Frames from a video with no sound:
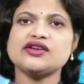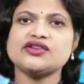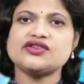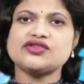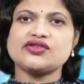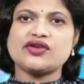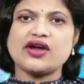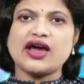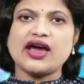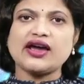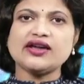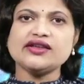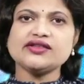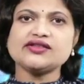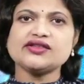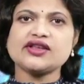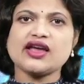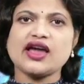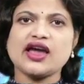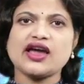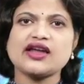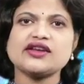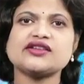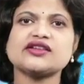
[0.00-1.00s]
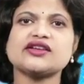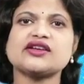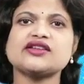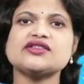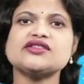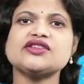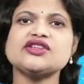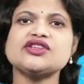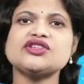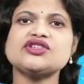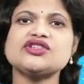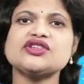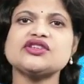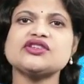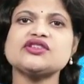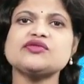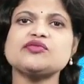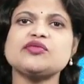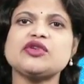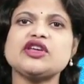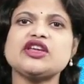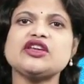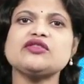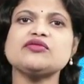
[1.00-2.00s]
the tracks, and
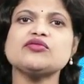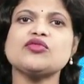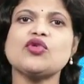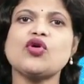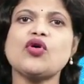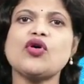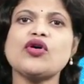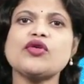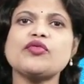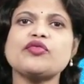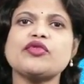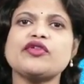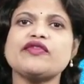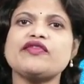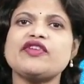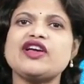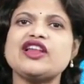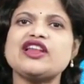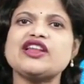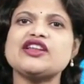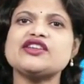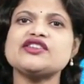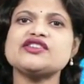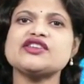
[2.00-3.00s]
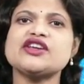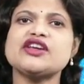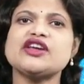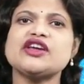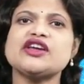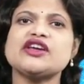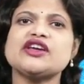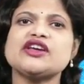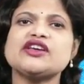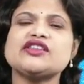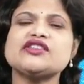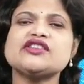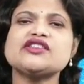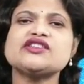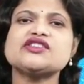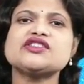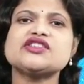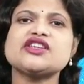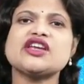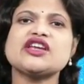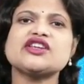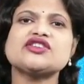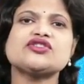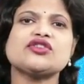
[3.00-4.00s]
condition being more prevalent in the
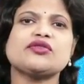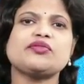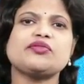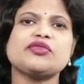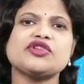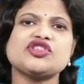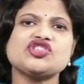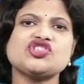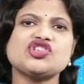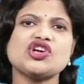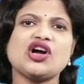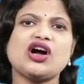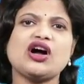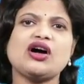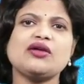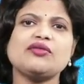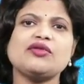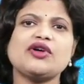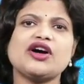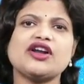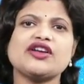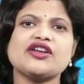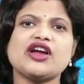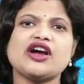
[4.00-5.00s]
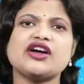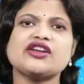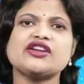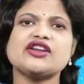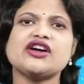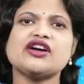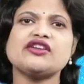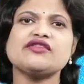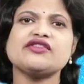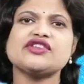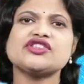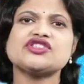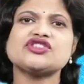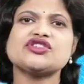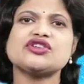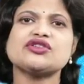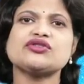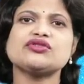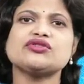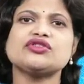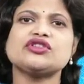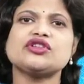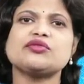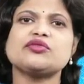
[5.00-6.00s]
states of Punjab, Haryana,
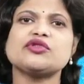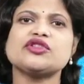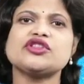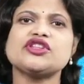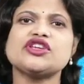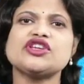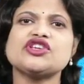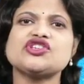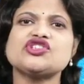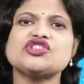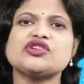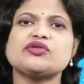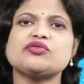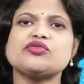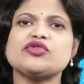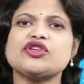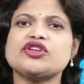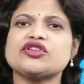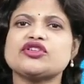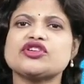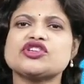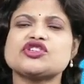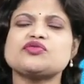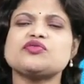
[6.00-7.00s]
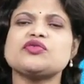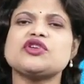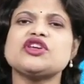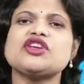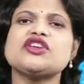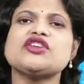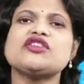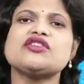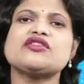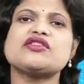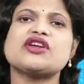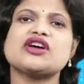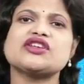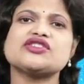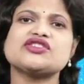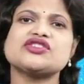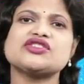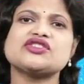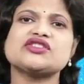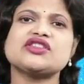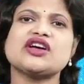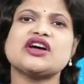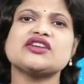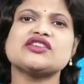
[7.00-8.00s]
Western Uttar Pradesh, Jammu and Kashmir,
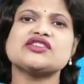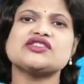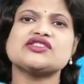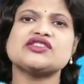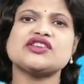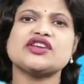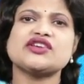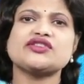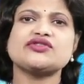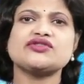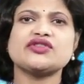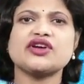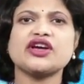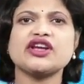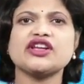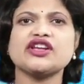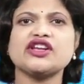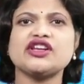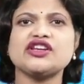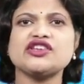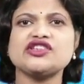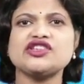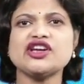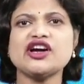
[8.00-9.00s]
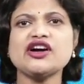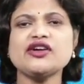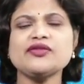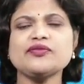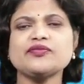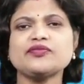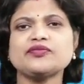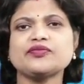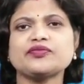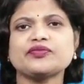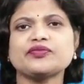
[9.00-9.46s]
Rajasthan, etc. in India.